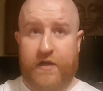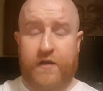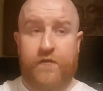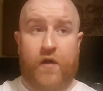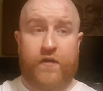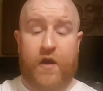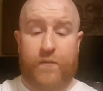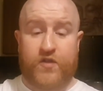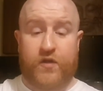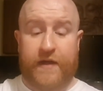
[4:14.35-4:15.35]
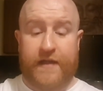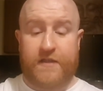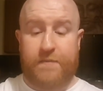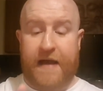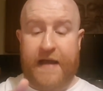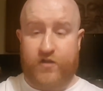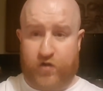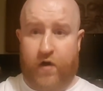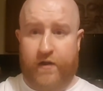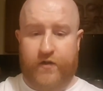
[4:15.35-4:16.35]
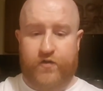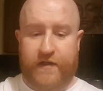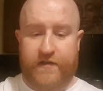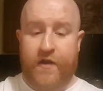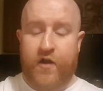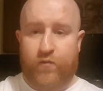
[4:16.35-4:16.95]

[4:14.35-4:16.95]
you've got the opportunity to buy toiletries,